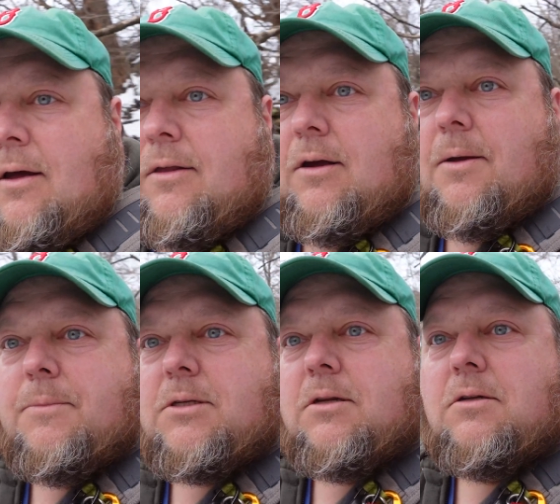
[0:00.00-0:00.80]
I think I'm
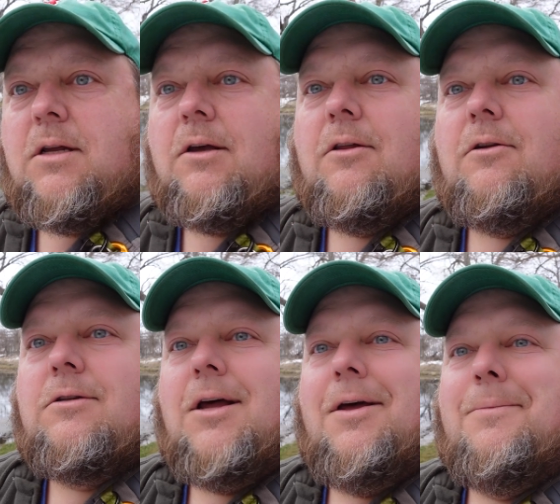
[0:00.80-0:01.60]
just going to take a little
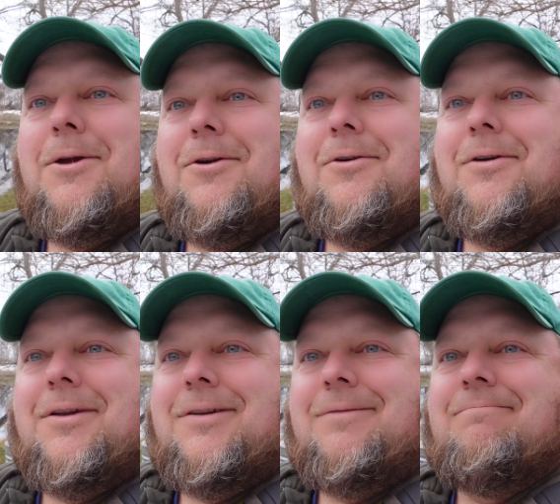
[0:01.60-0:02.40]
time here
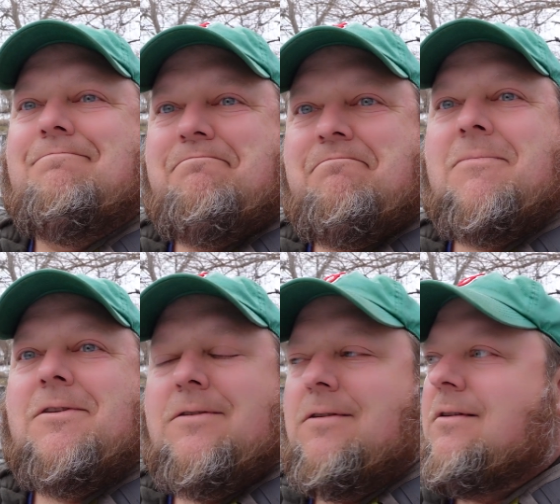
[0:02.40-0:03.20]
and
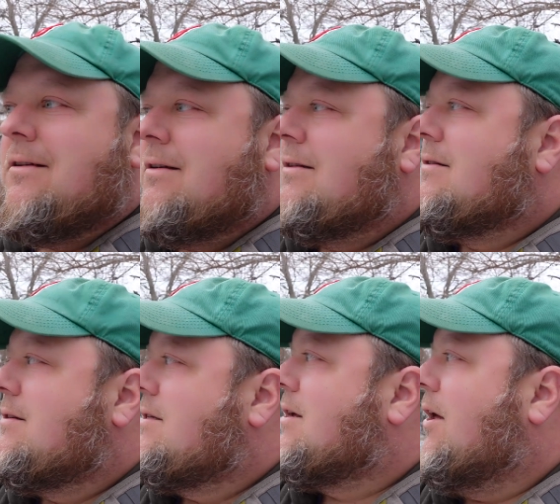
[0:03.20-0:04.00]

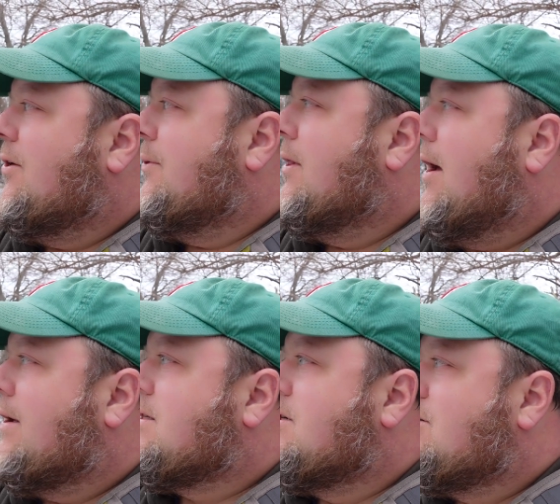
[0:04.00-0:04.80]
just kind of
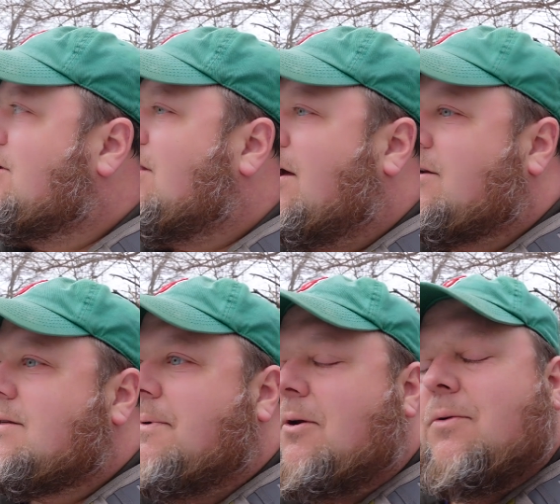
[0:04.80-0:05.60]
relax and chill out.
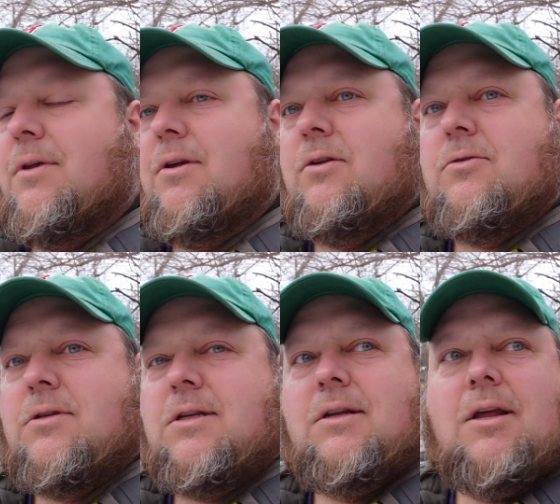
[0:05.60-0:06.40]
It's been a really
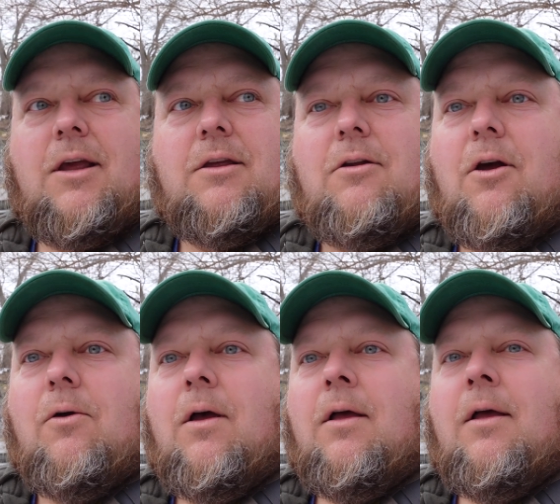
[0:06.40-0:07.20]
interesting day, you know.
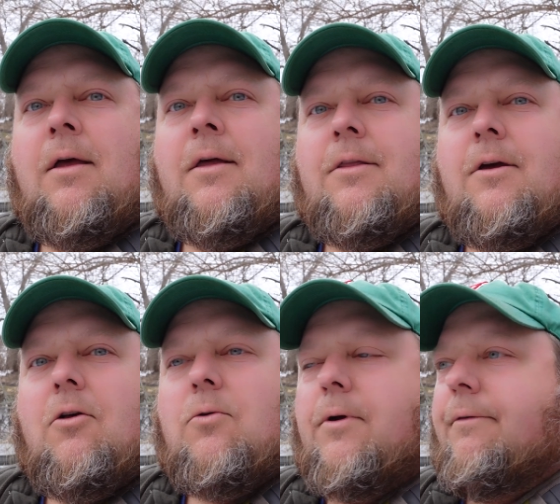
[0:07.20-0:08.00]
The
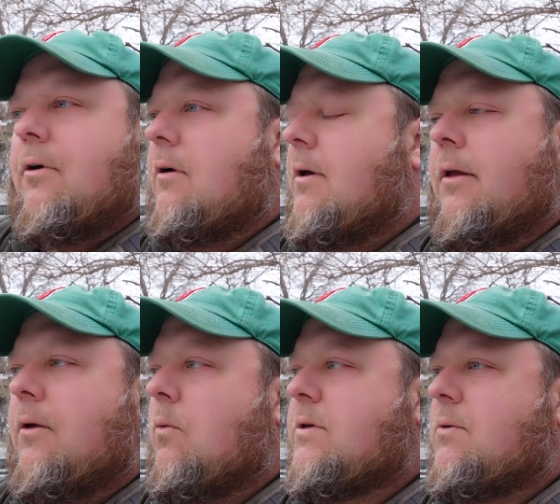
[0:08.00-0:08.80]
Elk River
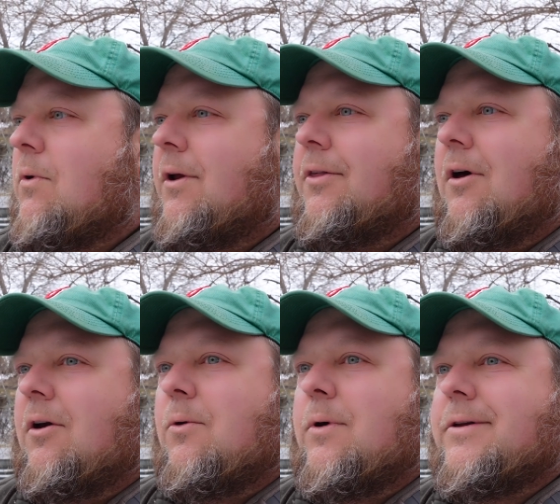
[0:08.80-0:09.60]
wasn't what I thought
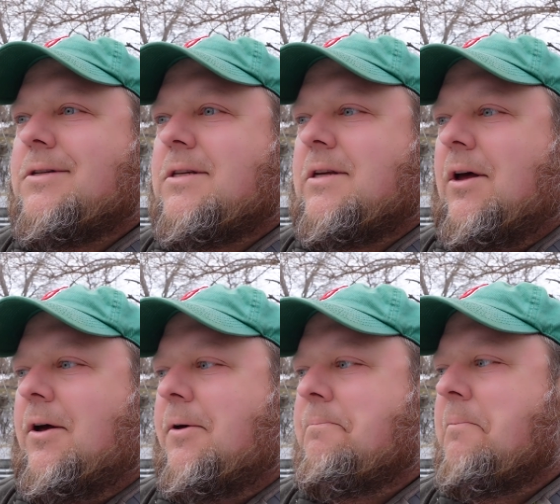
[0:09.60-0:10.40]
it was.
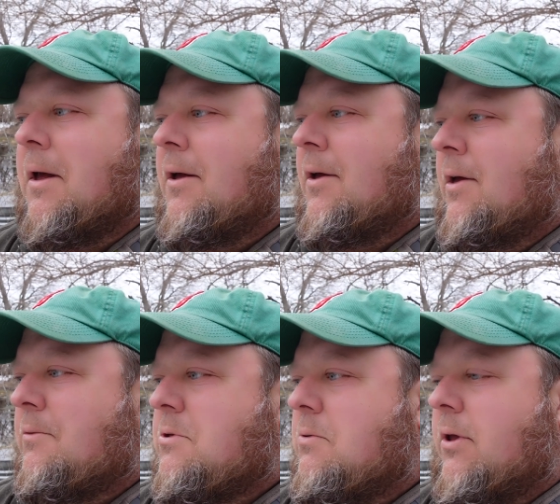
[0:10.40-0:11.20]

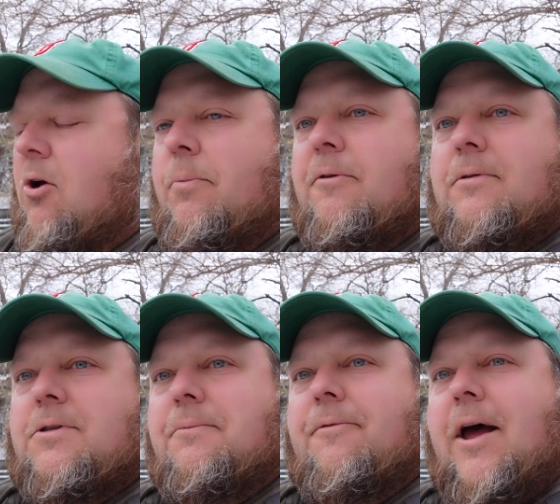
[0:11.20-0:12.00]
Was really hoping for
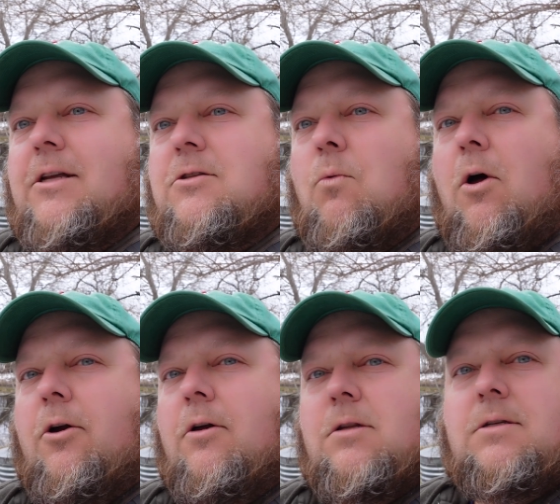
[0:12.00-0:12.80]
some fast
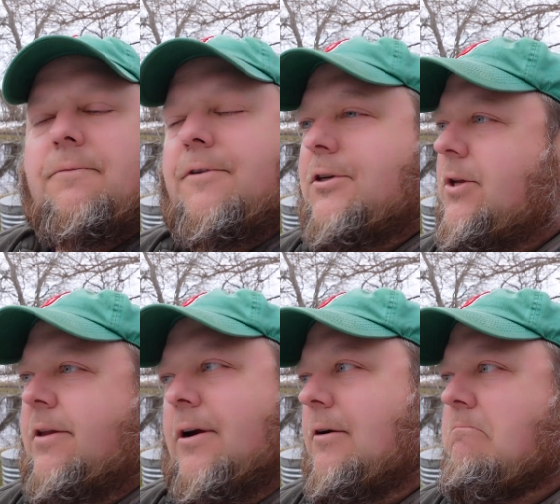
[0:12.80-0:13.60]
water and some fish in
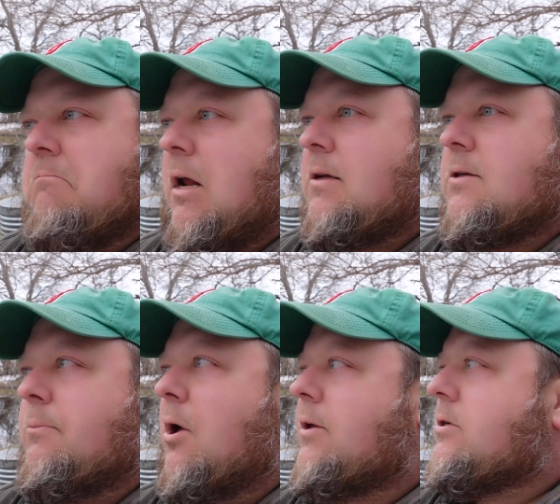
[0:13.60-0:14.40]
there. Not so
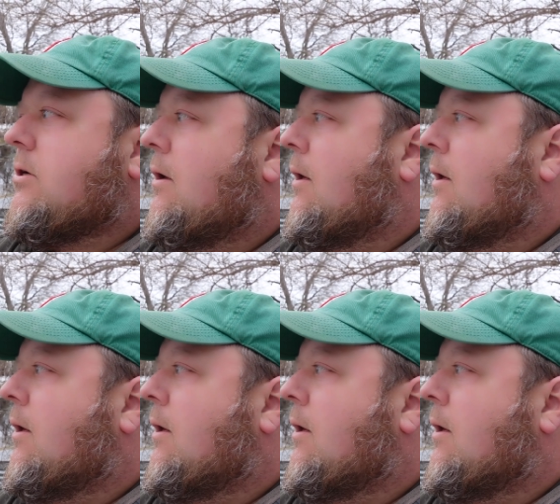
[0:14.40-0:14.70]
much.